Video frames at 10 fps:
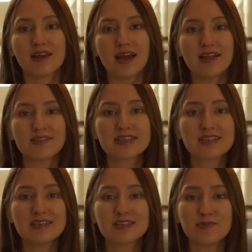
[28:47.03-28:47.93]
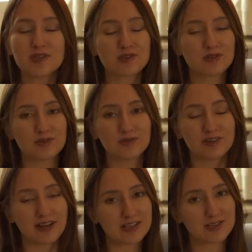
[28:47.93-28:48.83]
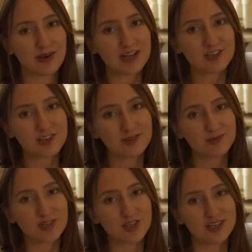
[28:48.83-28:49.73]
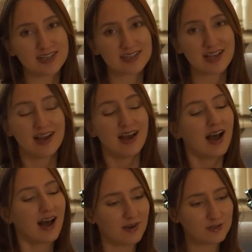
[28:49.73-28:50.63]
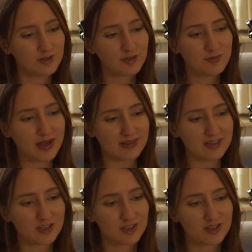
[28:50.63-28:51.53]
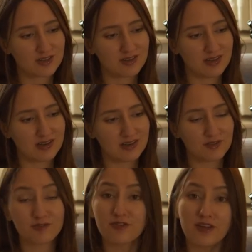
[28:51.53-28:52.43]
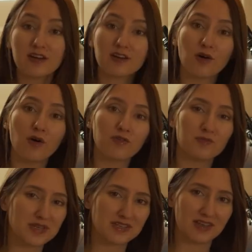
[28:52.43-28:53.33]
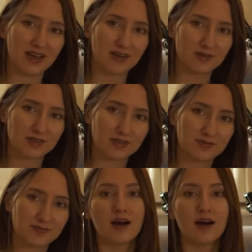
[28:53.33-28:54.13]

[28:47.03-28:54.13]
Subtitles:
And this leads me to the next question, which is, how do you manage the fear of missing out?